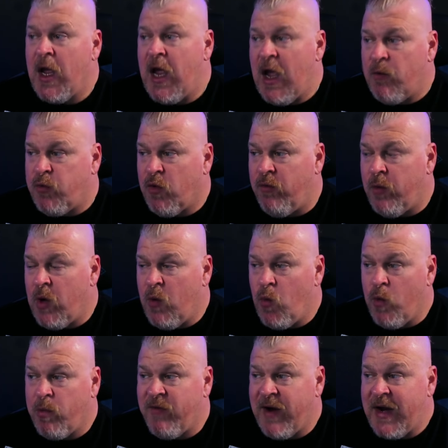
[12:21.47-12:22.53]
and, pro- and
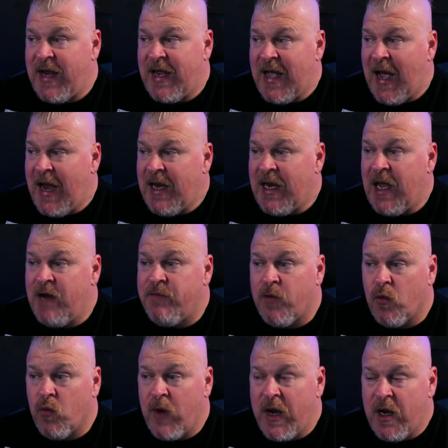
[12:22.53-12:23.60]
will provide a guideline
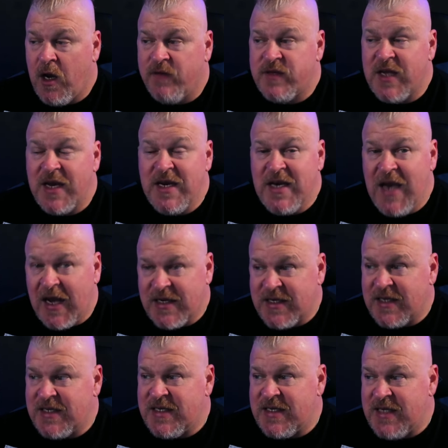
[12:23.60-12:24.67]
for Rakoff's
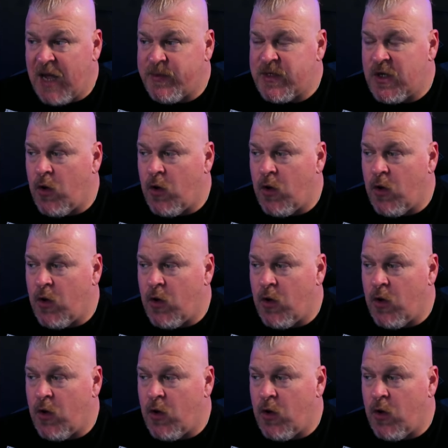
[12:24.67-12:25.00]
next steps.